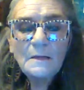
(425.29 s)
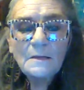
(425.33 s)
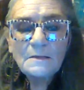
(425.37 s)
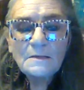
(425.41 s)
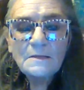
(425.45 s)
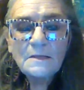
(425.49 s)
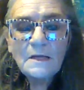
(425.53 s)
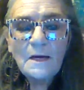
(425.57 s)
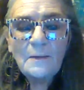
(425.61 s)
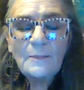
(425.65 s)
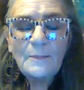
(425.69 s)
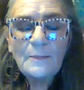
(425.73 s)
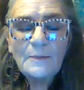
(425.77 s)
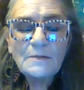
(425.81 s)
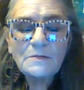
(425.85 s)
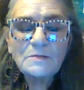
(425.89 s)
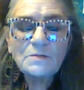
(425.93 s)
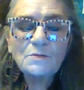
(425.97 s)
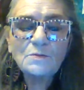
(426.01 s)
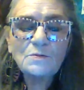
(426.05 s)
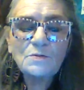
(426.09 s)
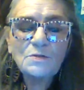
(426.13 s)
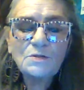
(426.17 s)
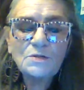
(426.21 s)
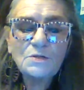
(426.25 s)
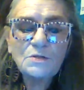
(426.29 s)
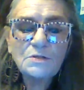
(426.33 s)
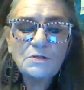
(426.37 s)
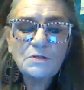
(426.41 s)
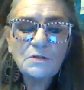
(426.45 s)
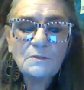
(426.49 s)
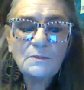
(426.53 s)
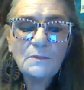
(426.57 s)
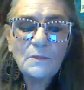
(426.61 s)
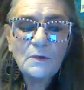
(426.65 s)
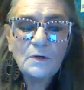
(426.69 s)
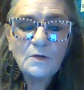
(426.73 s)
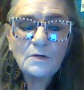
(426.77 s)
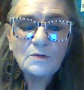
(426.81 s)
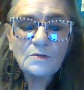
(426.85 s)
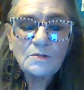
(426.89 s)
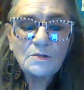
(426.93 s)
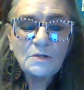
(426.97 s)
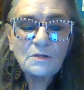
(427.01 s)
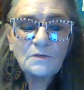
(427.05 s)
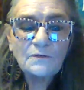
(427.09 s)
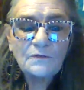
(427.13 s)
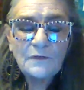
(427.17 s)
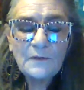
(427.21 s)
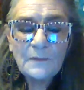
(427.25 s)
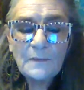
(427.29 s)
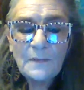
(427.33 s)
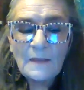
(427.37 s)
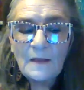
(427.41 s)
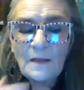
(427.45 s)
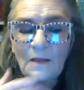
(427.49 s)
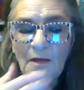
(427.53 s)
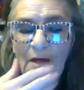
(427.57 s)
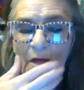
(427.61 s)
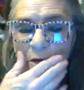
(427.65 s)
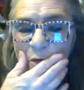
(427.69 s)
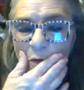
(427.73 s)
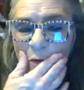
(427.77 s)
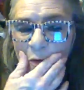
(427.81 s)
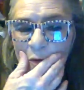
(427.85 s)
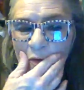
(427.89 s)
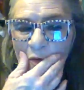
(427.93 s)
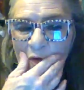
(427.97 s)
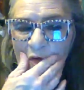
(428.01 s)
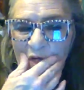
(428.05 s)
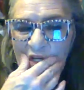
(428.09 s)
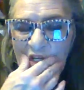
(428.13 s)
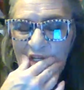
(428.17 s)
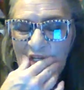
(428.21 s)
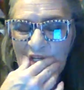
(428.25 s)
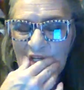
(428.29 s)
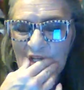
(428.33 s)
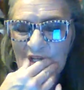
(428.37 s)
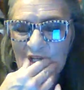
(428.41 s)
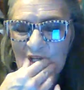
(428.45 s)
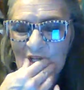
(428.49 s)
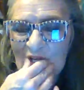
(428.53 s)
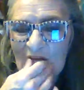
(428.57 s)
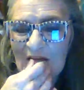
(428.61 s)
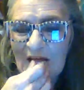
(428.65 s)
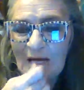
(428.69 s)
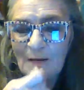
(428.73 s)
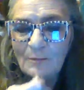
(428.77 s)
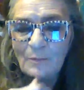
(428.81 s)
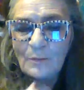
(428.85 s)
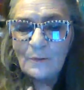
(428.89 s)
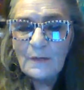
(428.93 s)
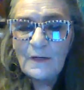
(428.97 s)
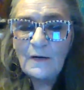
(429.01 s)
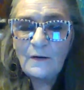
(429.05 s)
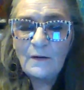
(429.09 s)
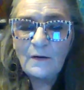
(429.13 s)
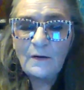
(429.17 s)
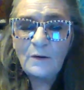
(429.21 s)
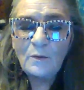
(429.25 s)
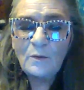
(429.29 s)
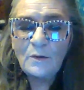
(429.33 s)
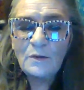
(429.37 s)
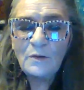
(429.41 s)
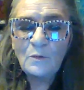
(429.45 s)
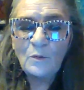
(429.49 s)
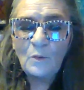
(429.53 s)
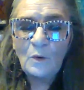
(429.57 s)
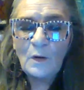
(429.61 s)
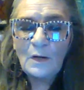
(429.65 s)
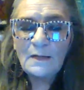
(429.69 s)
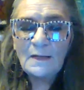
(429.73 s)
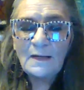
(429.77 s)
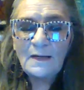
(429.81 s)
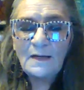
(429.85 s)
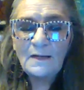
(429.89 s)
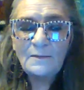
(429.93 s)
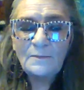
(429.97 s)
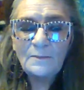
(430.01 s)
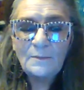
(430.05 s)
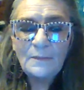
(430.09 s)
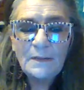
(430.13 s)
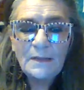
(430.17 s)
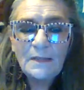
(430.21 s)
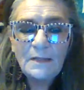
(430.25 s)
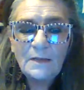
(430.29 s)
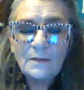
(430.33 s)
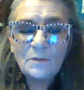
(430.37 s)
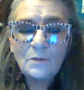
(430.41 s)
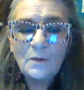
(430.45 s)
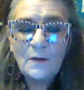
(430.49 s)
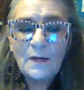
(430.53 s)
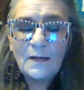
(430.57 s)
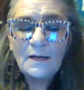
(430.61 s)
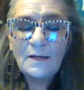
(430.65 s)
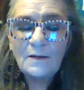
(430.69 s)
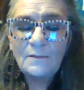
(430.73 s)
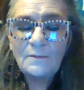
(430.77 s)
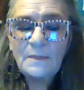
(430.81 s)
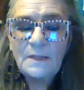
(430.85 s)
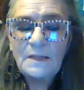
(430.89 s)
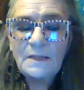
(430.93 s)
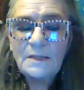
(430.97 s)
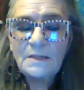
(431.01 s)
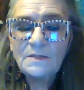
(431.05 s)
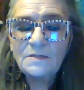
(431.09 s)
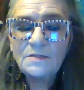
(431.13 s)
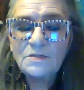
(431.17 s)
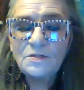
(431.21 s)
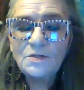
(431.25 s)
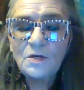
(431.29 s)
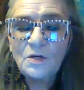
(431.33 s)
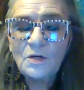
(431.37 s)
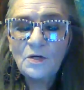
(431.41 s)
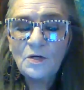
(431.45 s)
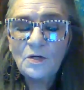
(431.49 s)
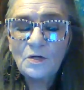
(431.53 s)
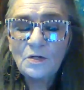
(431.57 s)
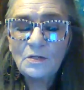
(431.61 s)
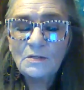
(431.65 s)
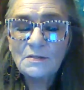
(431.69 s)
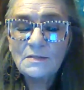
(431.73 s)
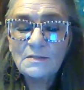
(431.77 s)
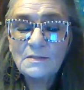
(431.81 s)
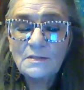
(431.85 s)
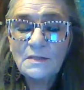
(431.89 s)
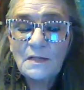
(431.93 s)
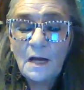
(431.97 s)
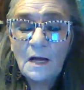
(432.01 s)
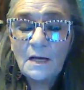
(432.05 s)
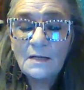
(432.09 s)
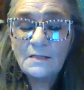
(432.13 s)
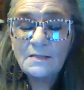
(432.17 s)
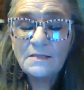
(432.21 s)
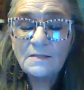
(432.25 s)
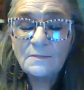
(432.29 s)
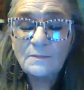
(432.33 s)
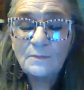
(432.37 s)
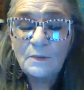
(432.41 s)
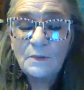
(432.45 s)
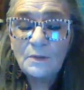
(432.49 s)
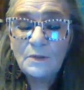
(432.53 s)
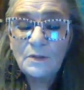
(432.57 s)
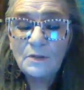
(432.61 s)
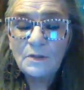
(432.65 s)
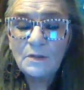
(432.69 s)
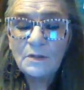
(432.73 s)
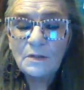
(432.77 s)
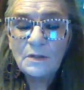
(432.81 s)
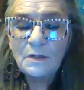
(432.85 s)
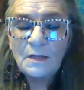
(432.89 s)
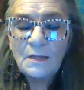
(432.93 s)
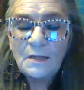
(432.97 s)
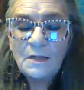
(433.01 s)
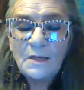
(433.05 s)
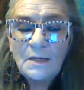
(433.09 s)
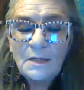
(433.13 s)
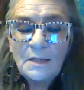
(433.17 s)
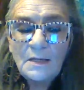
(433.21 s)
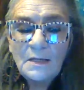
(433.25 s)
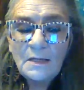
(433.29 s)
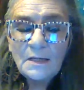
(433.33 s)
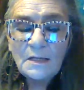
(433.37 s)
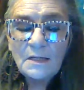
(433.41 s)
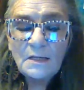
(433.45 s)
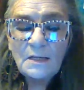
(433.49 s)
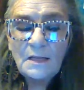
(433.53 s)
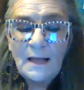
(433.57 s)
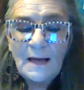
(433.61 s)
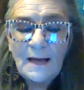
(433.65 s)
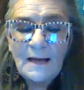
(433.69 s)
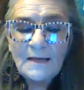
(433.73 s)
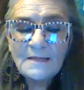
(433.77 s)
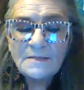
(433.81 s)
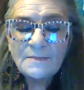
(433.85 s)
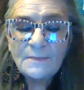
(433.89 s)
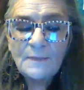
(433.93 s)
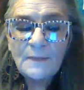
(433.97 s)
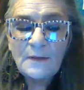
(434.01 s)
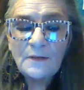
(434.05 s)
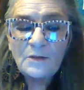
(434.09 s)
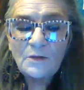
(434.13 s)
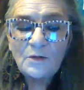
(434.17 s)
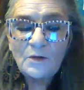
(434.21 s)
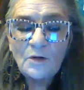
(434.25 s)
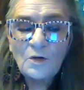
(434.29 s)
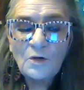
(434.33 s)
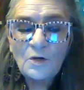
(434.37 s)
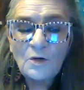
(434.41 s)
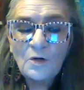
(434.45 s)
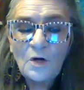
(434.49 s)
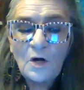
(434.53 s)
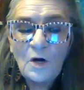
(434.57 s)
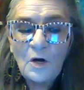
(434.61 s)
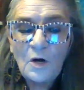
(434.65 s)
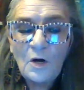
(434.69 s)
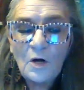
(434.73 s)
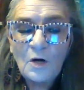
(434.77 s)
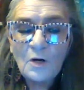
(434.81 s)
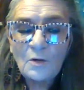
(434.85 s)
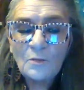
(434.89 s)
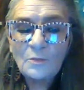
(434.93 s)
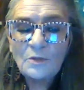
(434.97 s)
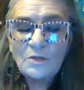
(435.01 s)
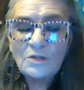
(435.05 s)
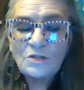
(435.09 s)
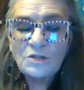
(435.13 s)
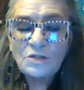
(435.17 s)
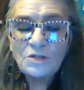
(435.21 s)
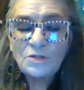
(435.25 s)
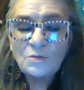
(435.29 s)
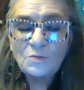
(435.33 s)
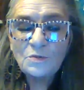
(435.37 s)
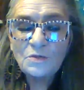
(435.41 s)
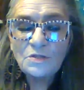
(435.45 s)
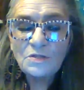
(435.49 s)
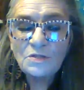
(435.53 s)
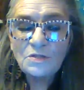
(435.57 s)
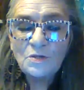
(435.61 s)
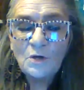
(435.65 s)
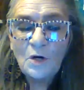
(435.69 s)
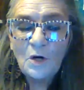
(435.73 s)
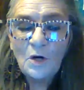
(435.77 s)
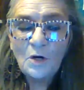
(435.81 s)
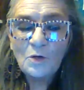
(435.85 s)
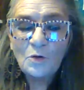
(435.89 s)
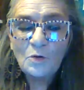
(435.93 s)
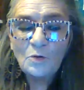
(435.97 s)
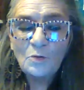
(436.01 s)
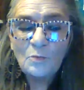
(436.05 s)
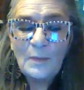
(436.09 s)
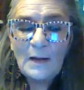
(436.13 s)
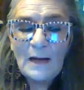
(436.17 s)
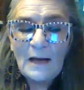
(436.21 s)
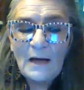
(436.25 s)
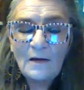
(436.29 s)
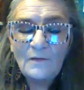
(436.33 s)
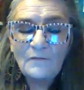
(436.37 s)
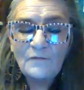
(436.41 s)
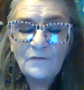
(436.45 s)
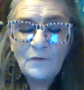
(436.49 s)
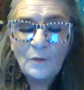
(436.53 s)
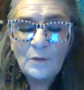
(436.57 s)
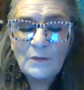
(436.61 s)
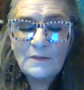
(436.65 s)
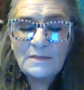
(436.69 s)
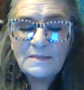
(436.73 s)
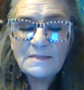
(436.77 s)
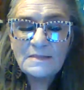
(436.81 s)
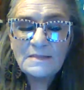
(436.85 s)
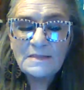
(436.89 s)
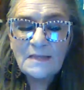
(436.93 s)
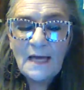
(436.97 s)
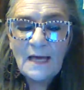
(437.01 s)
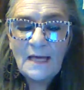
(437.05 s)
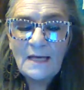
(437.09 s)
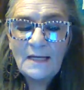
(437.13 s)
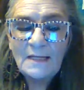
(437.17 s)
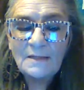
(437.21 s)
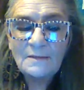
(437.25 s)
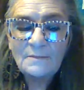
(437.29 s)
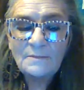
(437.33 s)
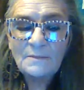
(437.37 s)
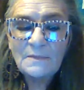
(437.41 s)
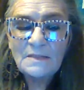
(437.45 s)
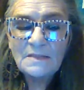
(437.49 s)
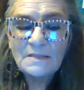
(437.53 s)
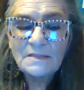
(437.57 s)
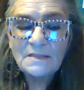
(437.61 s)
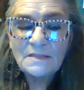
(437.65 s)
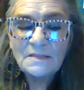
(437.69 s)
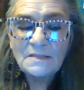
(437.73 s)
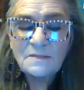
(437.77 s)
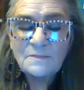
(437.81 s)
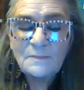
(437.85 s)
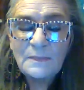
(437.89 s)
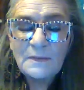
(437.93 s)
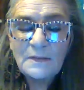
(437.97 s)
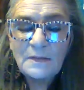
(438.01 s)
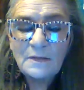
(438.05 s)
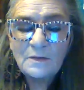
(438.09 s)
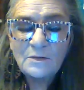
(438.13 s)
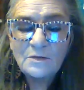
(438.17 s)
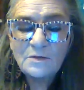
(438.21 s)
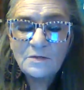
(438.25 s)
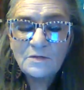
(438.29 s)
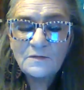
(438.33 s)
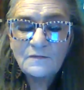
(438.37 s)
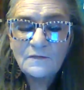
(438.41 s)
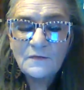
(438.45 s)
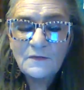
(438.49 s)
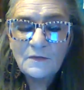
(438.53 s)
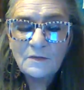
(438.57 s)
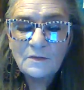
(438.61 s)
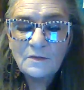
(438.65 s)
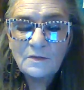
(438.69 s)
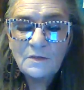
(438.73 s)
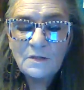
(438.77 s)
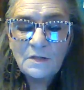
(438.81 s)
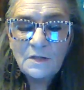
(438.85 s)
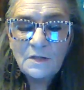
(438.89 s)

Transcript: Tuppence was just emerging from the local lending library with what had been recommended to her as a nice book, clasped under her arm, when she was startled by a voice saying, Mrs. Beresford.